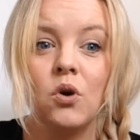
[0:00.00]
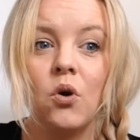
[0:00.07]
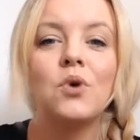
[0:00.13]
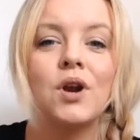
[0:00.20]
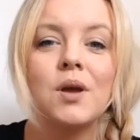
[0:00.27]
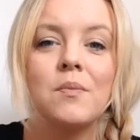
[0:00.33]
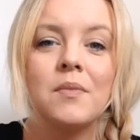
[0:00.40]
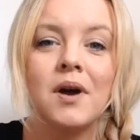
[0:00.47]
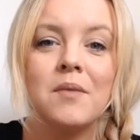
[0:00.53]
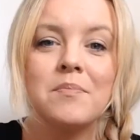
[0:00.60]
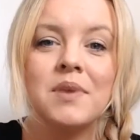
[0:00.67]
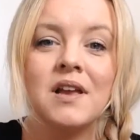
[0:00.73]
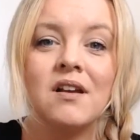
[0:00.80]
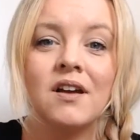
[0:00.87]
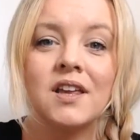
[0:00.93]
or what it might
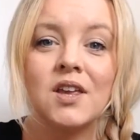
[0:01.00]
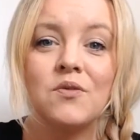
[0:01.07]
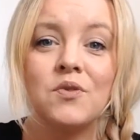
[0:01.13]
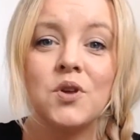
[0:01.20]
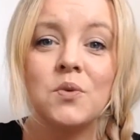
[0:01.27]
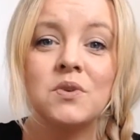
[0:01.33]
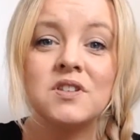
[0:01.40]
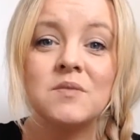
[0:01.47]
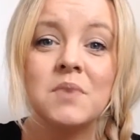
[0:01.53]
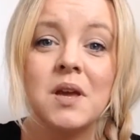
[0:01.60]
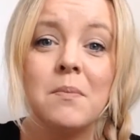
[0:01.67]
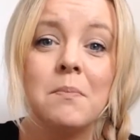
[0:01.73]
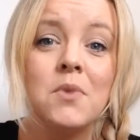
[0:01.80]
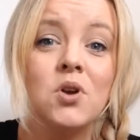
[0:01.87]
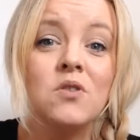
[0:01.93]
be like if you were to be
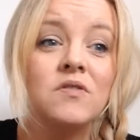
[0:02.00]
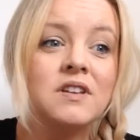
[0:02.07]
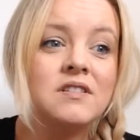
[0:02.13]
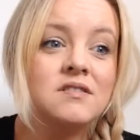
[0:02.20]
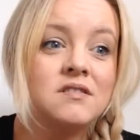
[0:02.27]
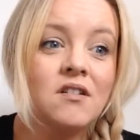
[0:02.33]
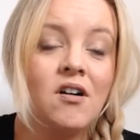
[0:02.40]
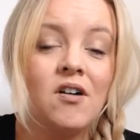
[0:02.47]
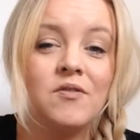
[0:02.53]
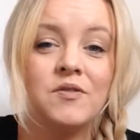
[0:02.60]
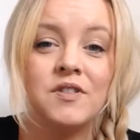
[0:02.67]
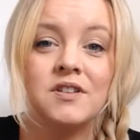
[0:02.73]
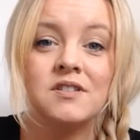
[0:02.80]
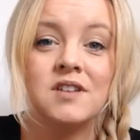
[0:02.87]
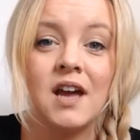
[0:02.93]
a movie star
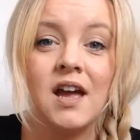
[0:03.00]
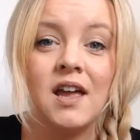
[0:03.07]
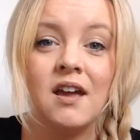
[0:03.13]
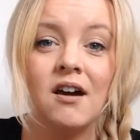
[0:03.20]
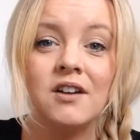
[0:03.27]
for the day.